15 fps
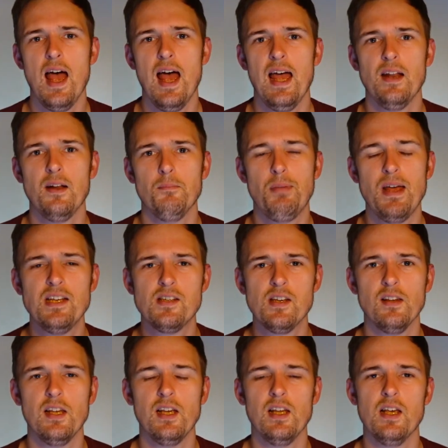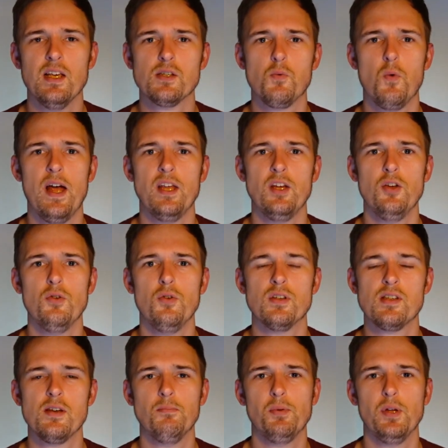And basically, it's where you
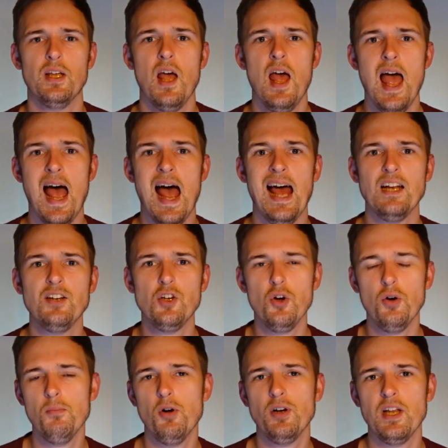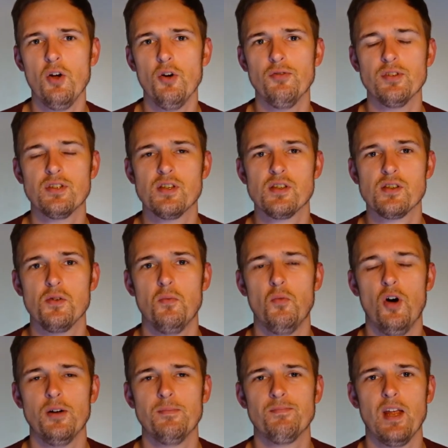simply hand your money over to
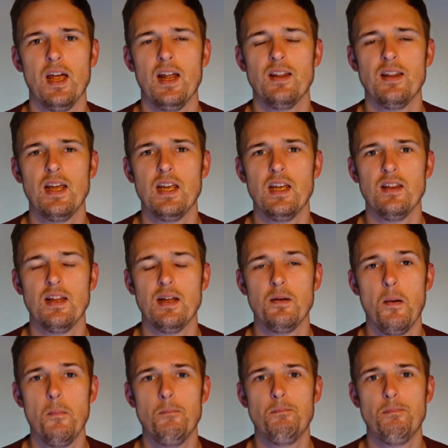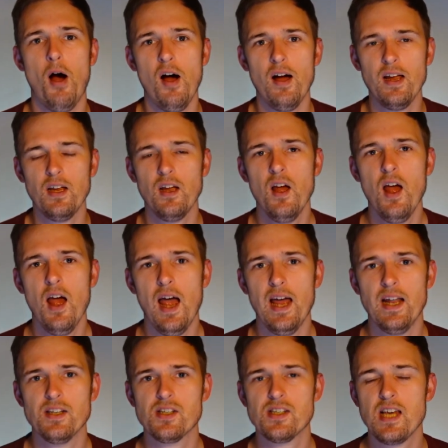someone and they then buy
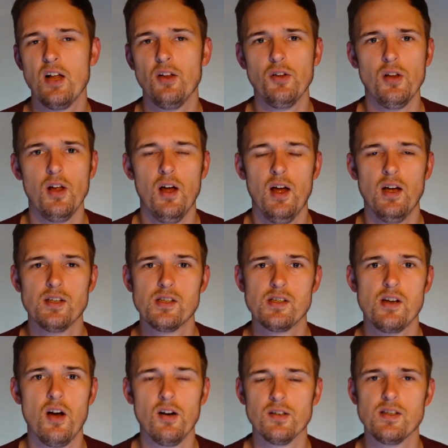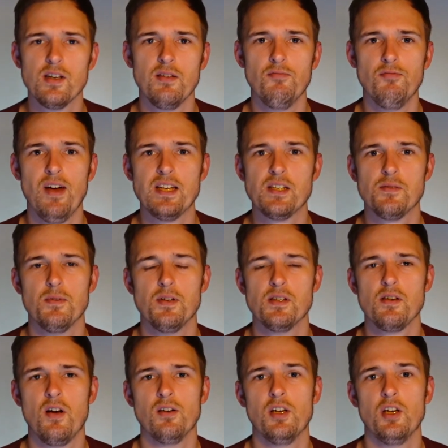and sell stocks and
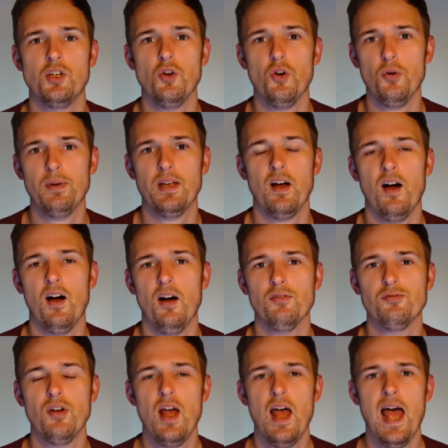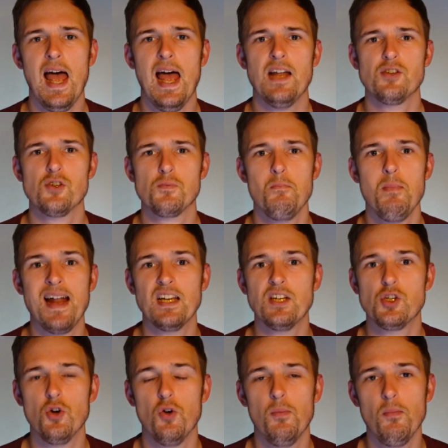investments on your behalf and just
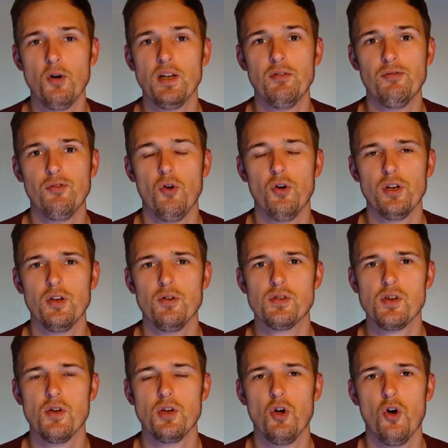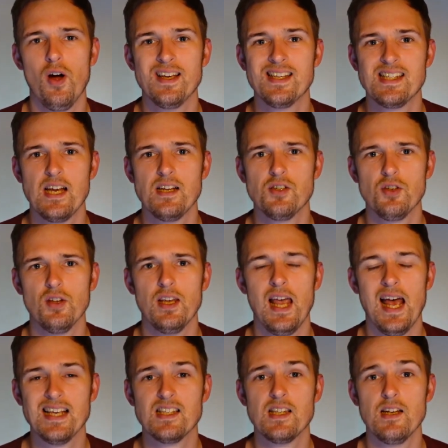manage your money for you. So you're
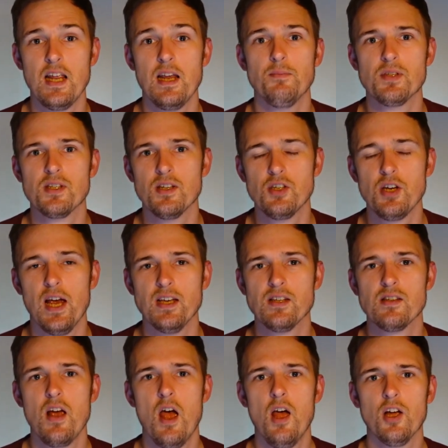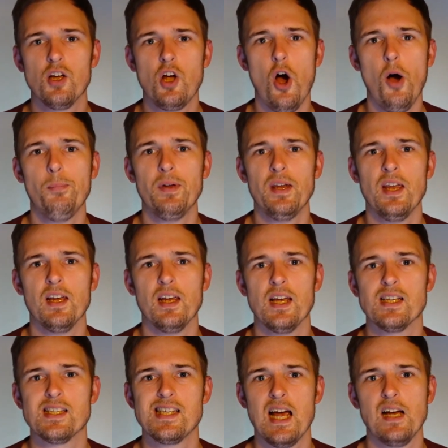essentially, as the name suggests, copying
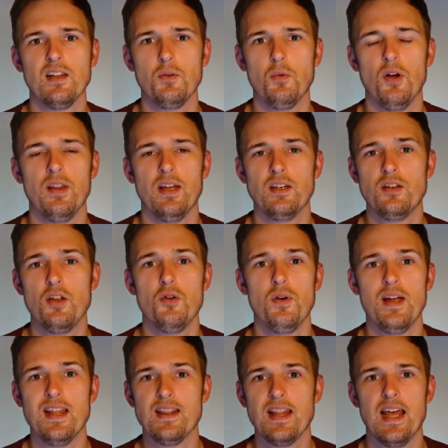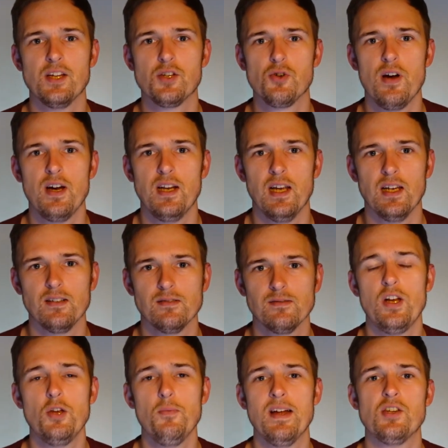exactly what they do in their trading.
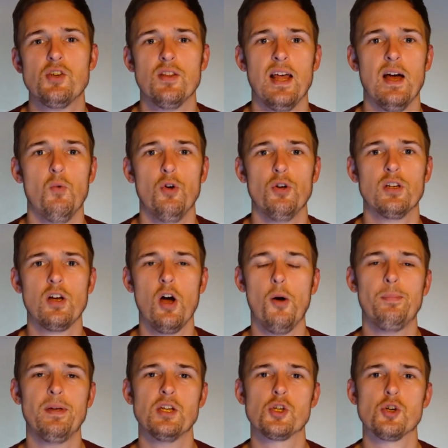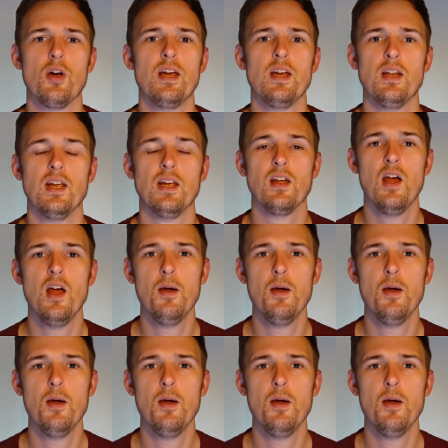When you mention that word copy trading,